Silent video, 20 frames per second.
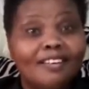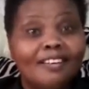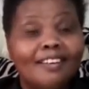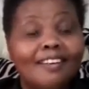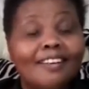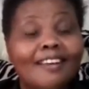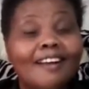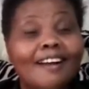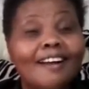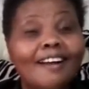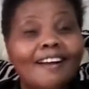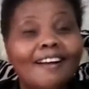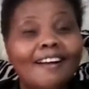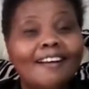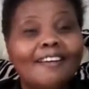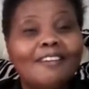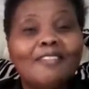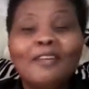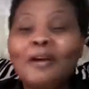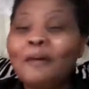Yeah?
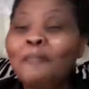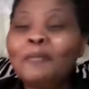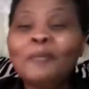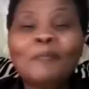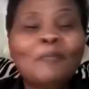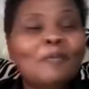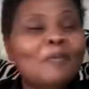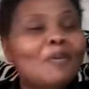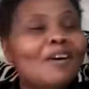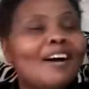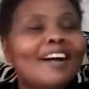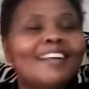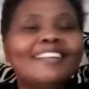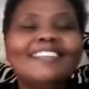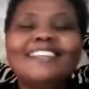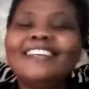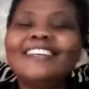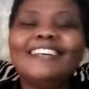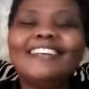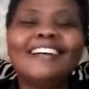There are people who are
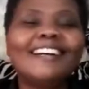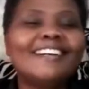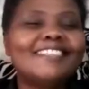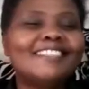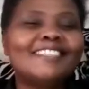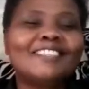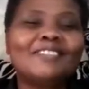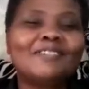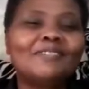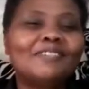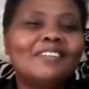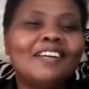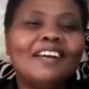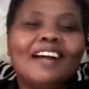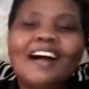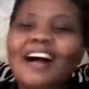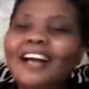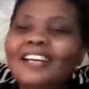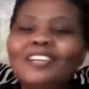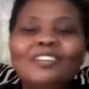really negative.
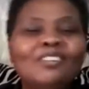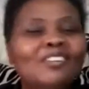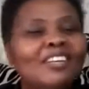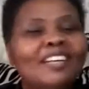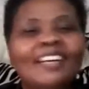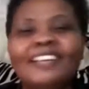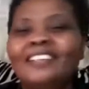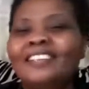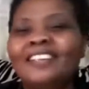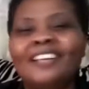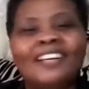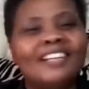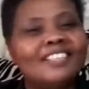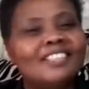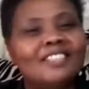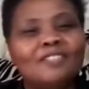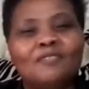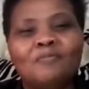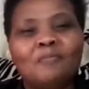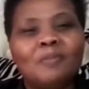I don't like
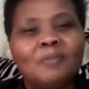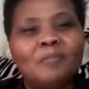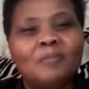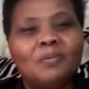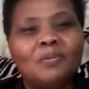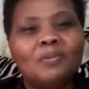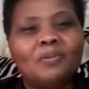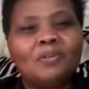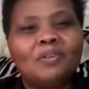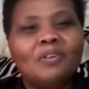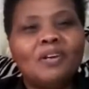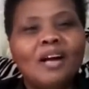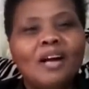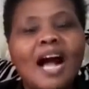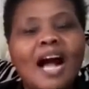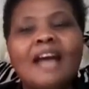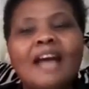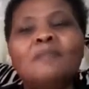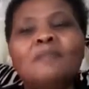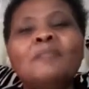negative people.
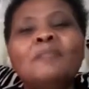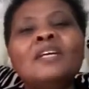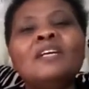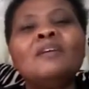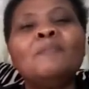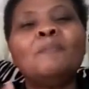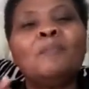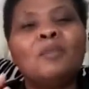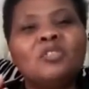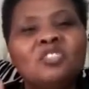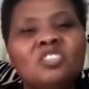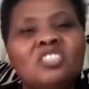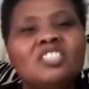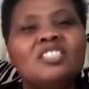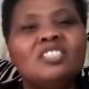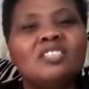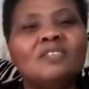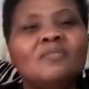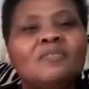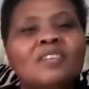And being
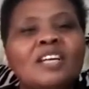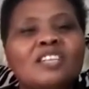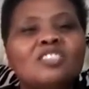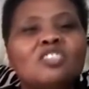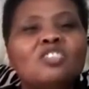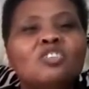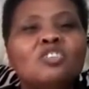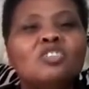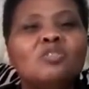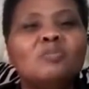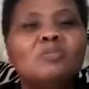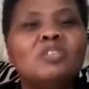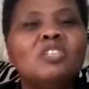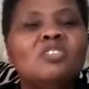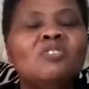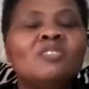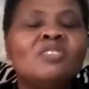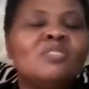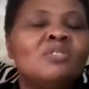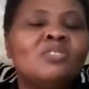positive does not mean
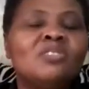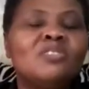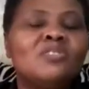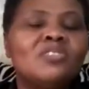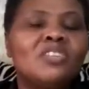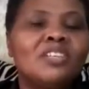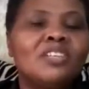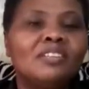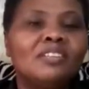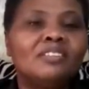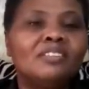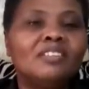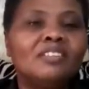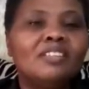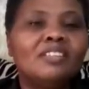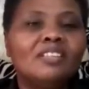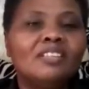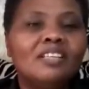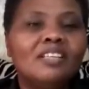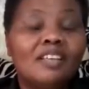you're not real.
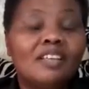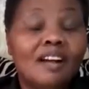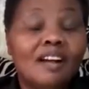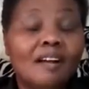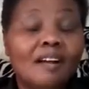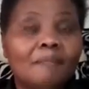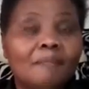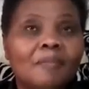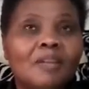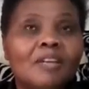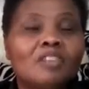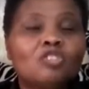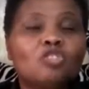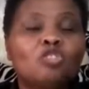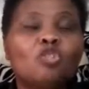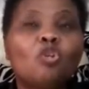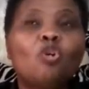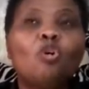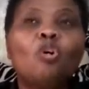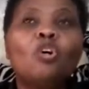Yeah?
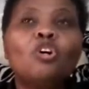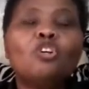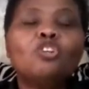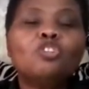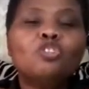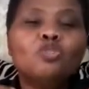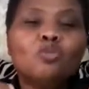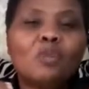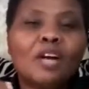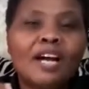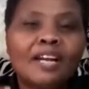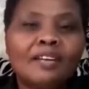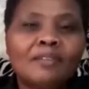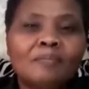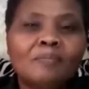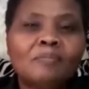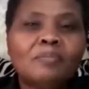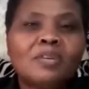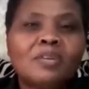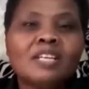So you
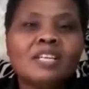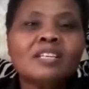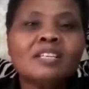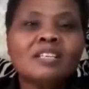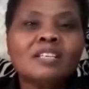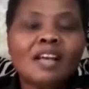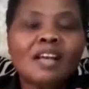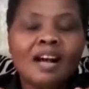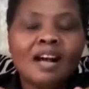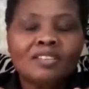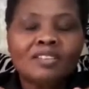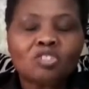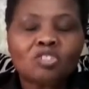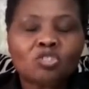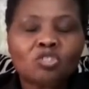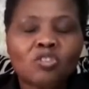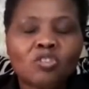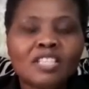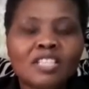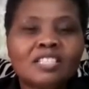can bring
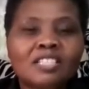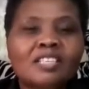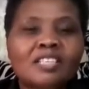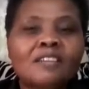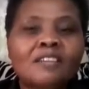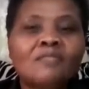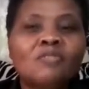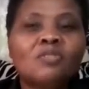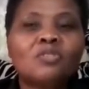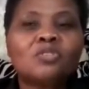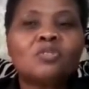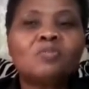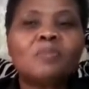stress levels